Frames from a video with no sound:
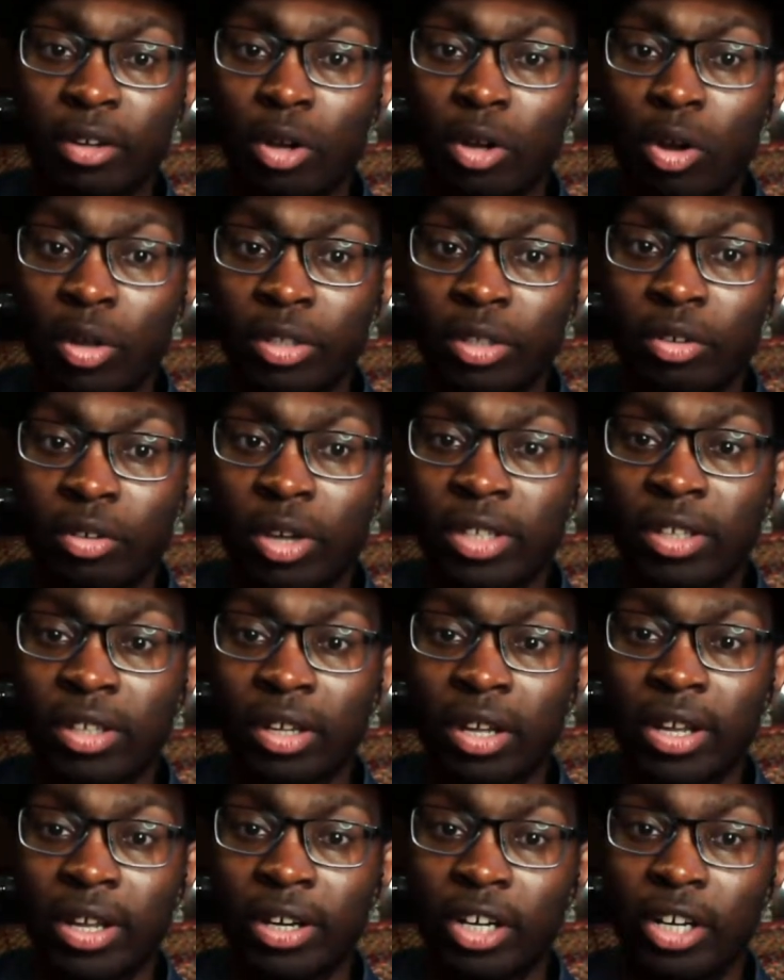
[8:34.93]
I was always
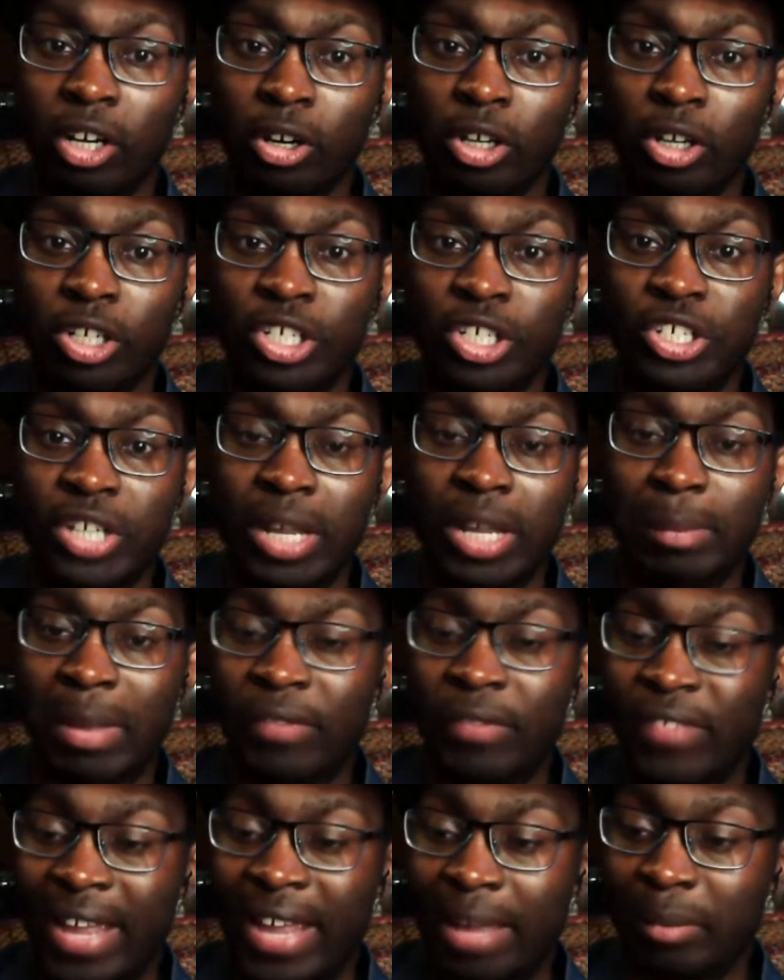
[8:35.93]
encouraged in my
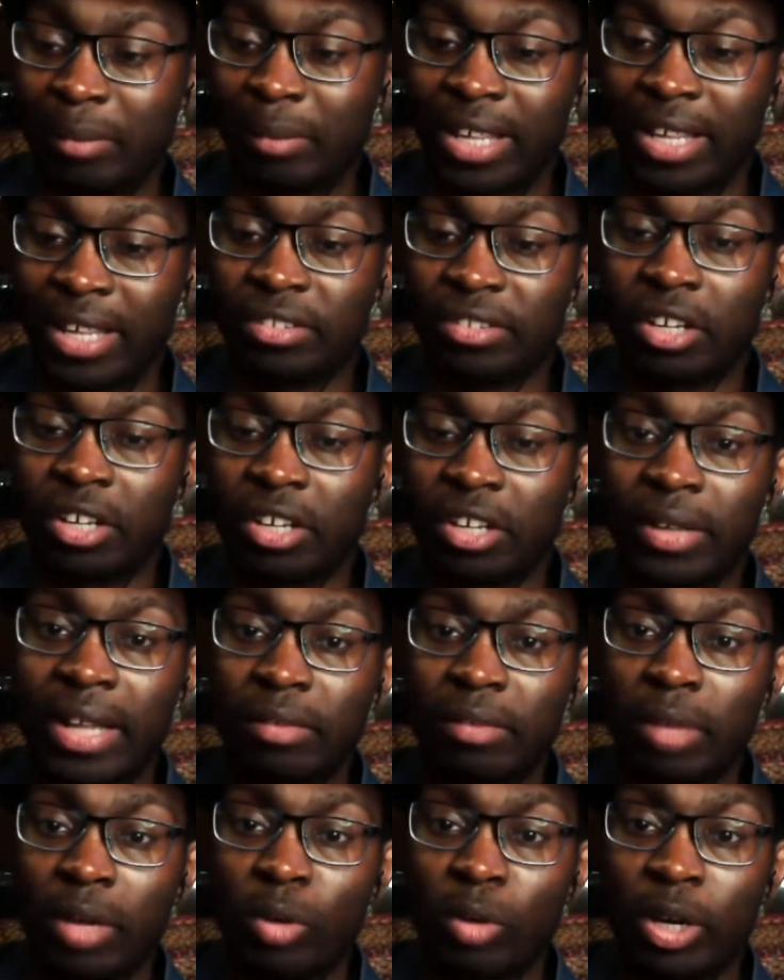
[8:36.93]
family. So
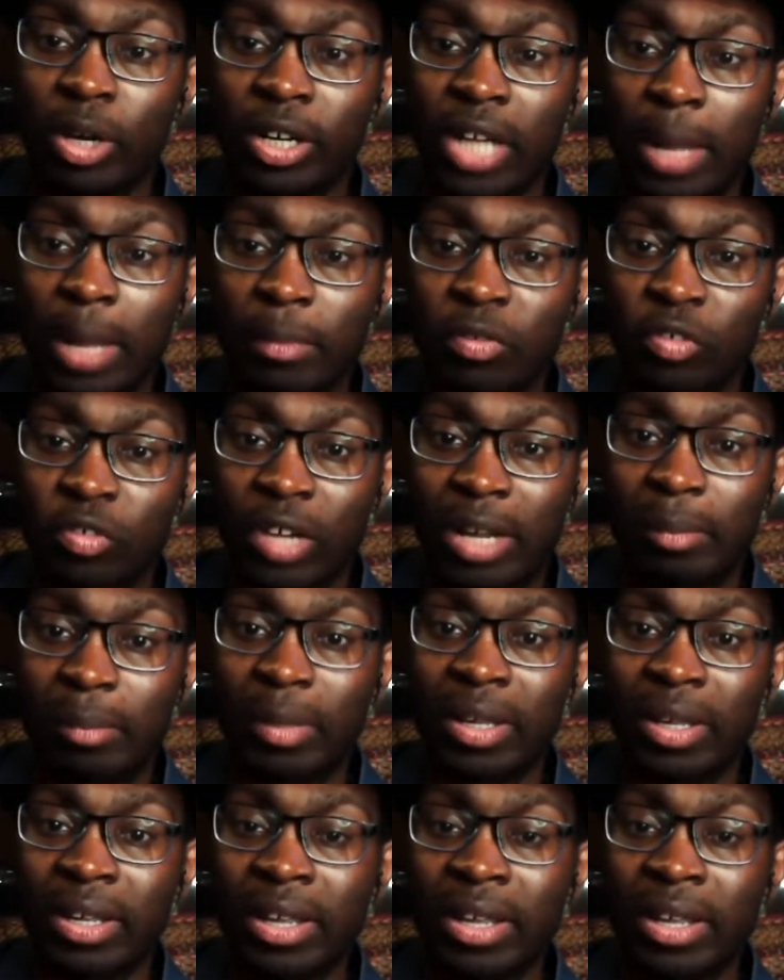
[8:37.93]
that's probably where it comes from.